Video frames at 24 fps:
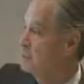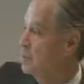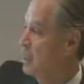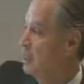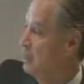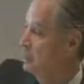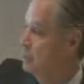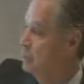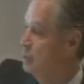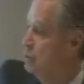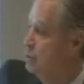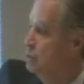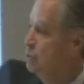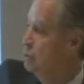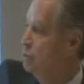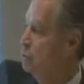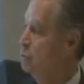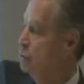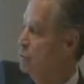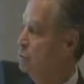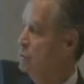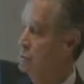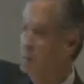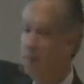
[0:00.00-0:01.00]
themselves
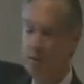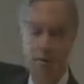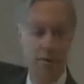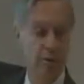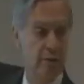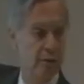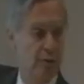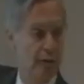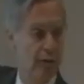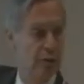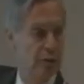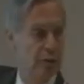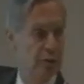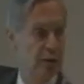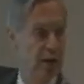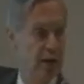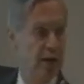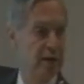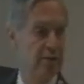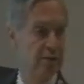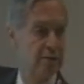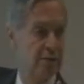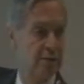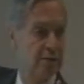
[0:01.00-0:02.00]
into
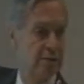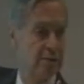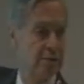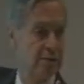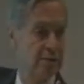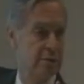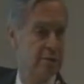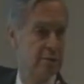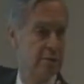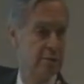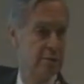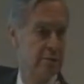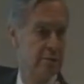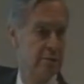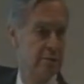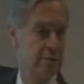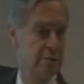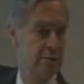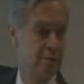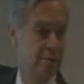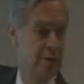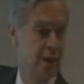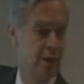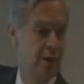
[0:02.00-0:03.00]
nationalists
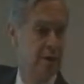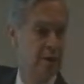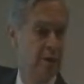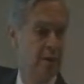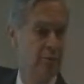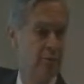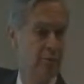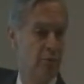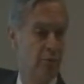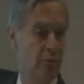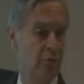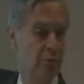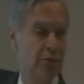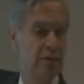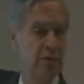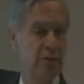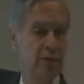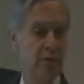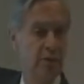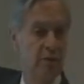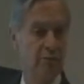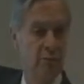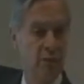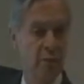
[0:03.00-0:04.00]
and therefore
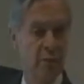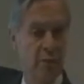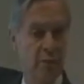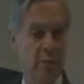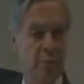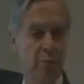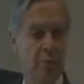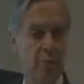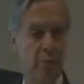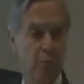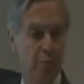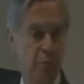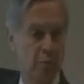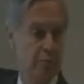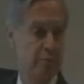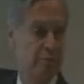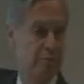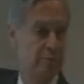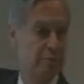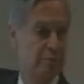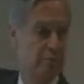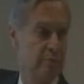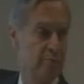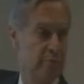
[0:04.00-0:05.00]
xenophobic people.
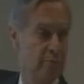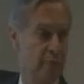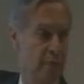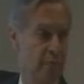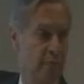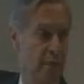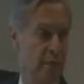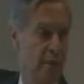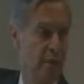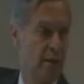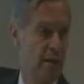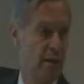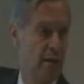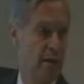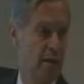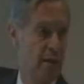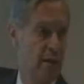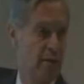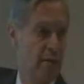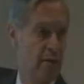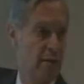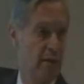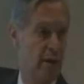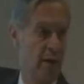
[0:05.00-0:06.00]

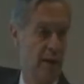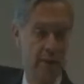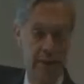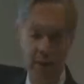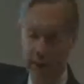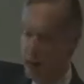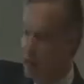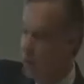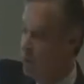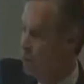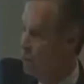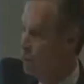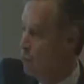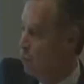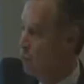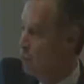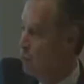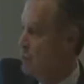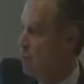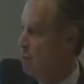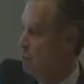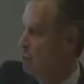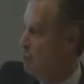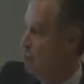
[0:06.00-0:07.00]
And then, of
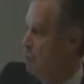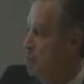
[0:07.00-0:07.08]
course, that